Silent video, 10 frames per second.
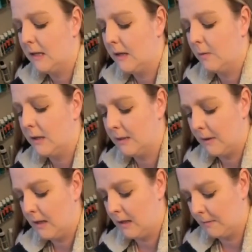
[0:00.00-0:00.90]
that I want to
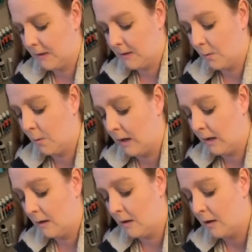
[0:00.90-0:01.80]
paint up as
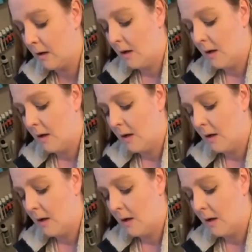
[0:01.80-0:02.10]
well.